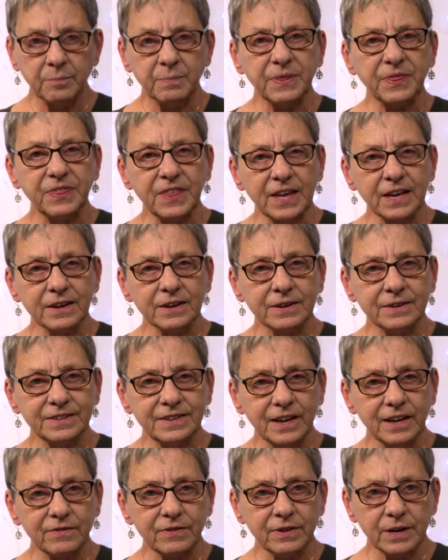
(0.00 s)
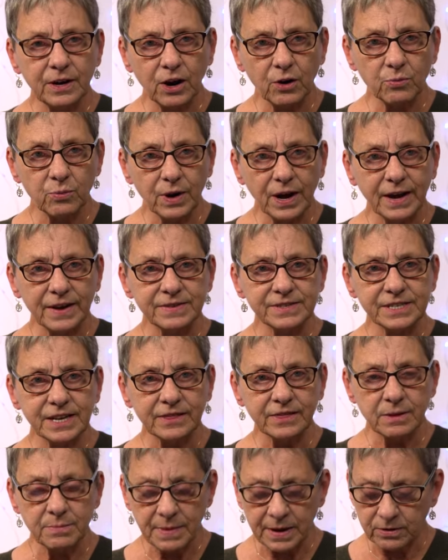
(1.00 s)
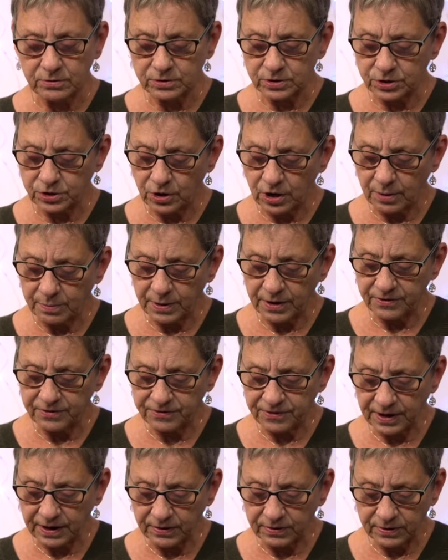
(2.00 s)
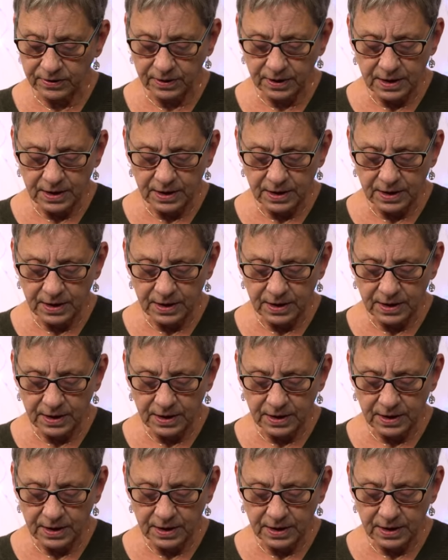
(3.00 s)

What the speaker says: But then David arrives at the mountaintop of faith.